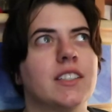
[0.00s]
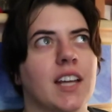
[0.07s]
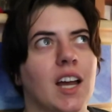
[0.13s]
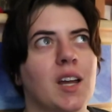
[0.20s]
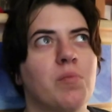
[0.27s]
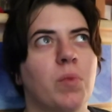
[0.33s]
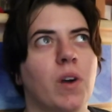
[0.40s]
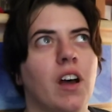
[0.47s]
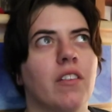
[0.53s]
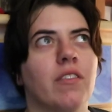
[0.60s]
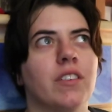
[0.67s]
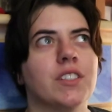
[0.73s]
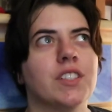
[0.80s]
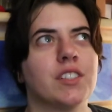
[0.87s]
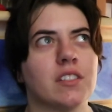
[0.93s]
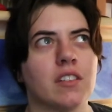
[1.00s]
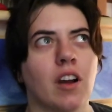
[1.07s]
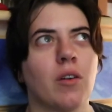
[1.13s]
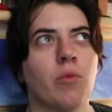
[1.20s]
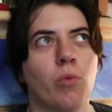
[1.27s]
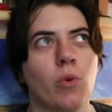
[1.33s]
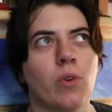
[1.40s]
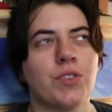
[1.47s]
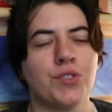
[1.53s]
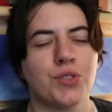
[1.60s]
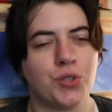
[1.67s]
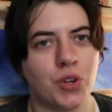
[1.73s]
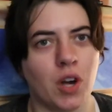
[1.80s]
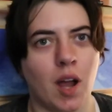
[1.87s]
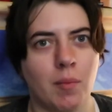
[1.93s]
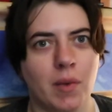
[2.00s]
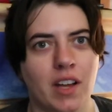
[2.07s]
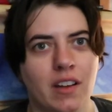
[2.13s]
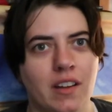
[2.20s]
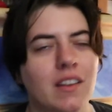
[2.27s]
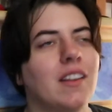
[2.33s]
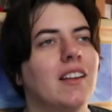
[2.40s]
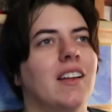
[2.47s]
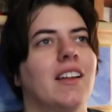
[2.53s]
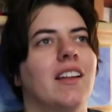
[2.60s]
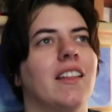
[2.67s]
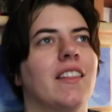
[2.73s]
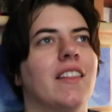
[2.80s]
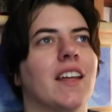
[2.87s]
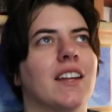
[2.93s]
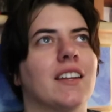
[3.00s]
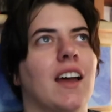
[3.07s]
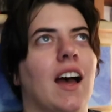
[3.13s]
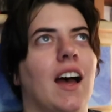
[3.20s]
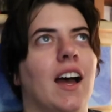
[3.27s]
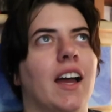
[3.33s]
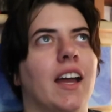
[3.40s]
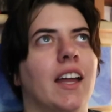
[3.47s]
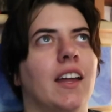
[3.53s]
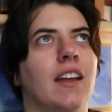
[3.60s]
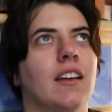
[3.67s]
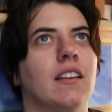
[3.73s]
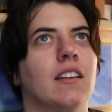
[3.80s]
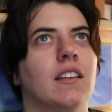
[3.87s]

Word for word: type of Star Wars drama that I